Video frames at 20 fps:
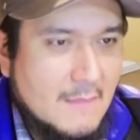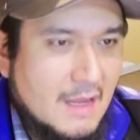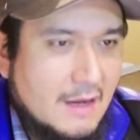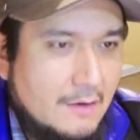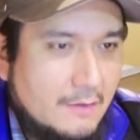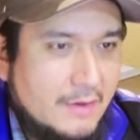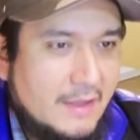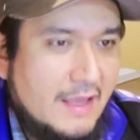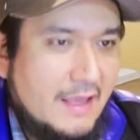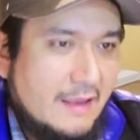
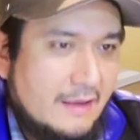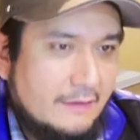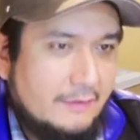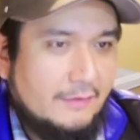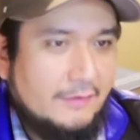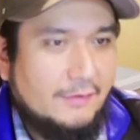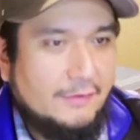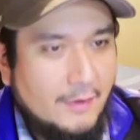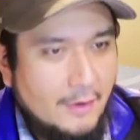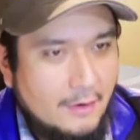Okay,
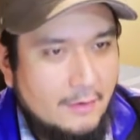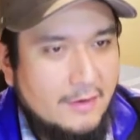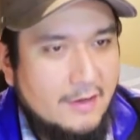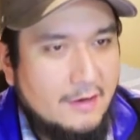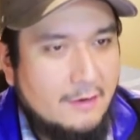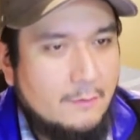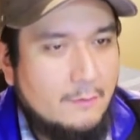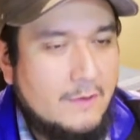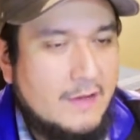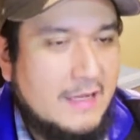so
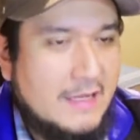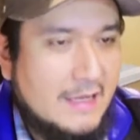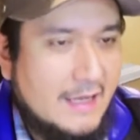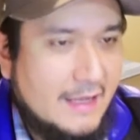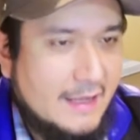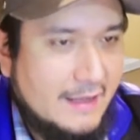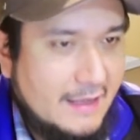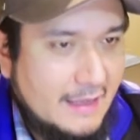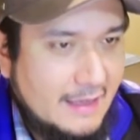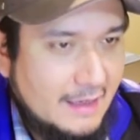here we
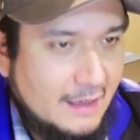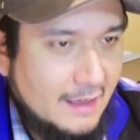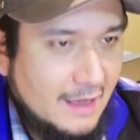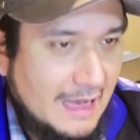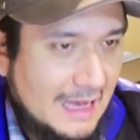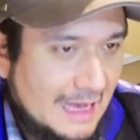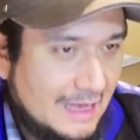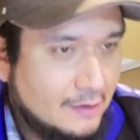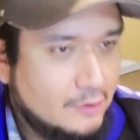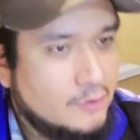got a
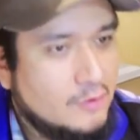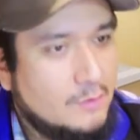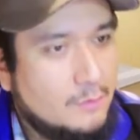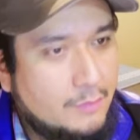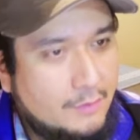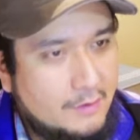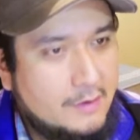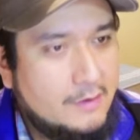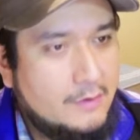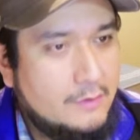Holler
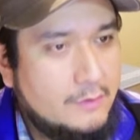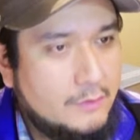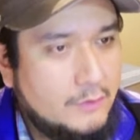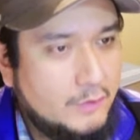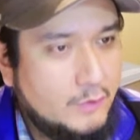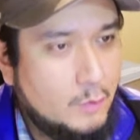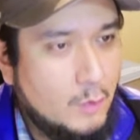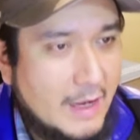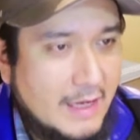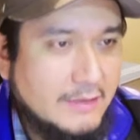
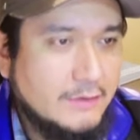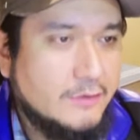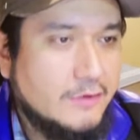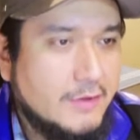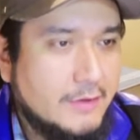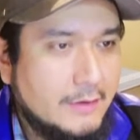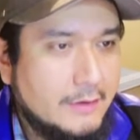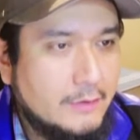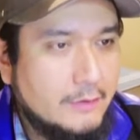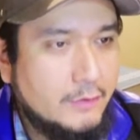Bros
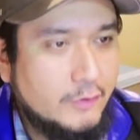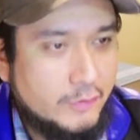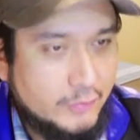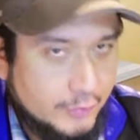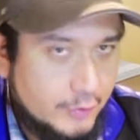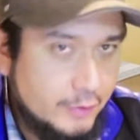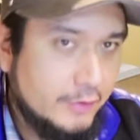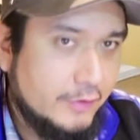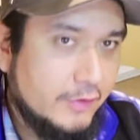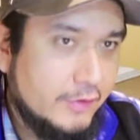Guancho
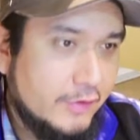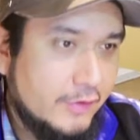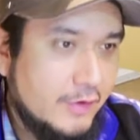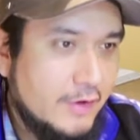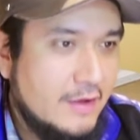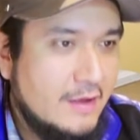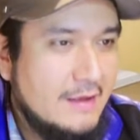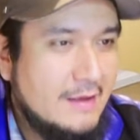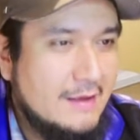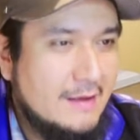shirt,
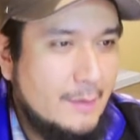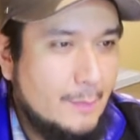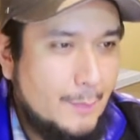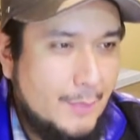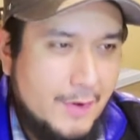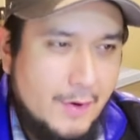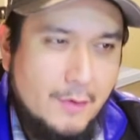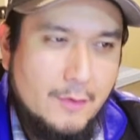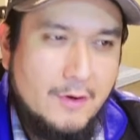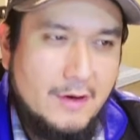
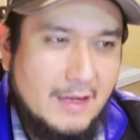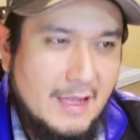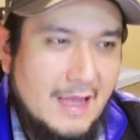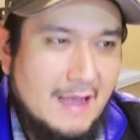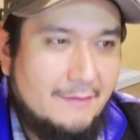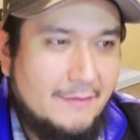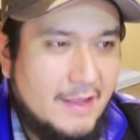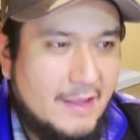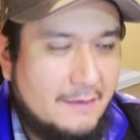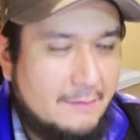pure
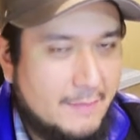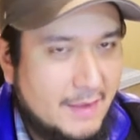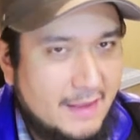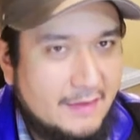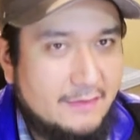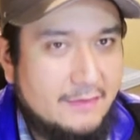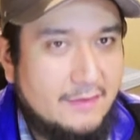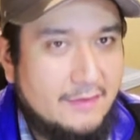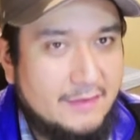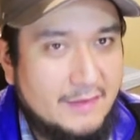agave,
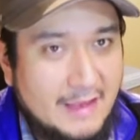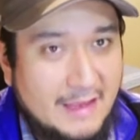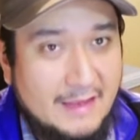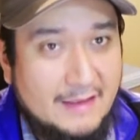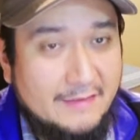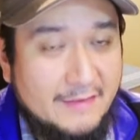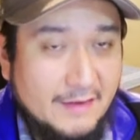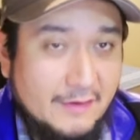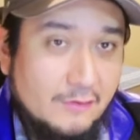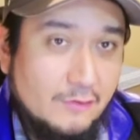men's
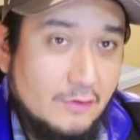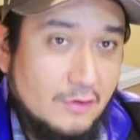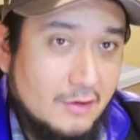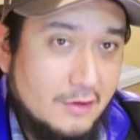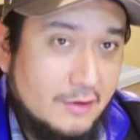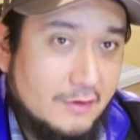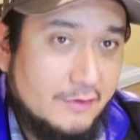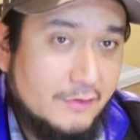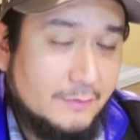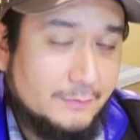size, extra
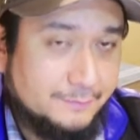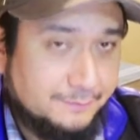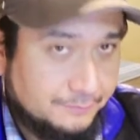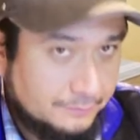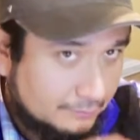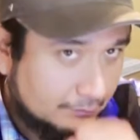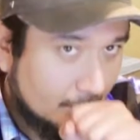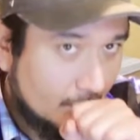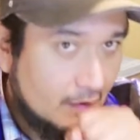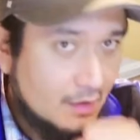large.
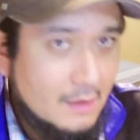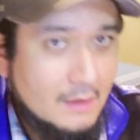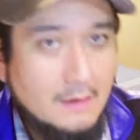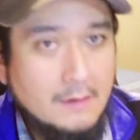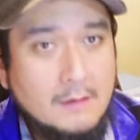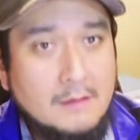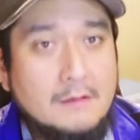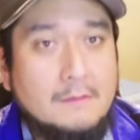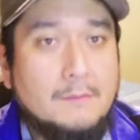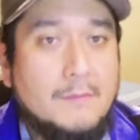
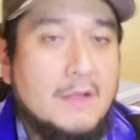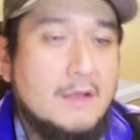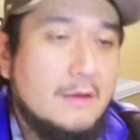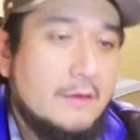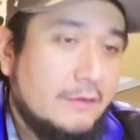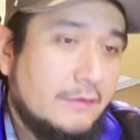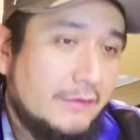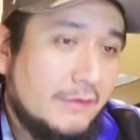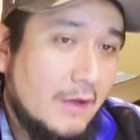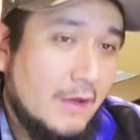
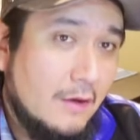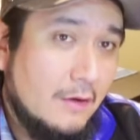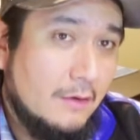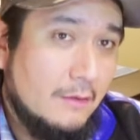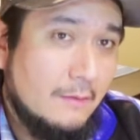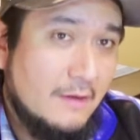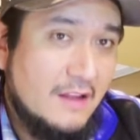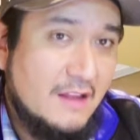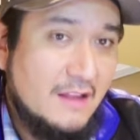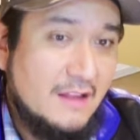
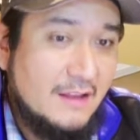So,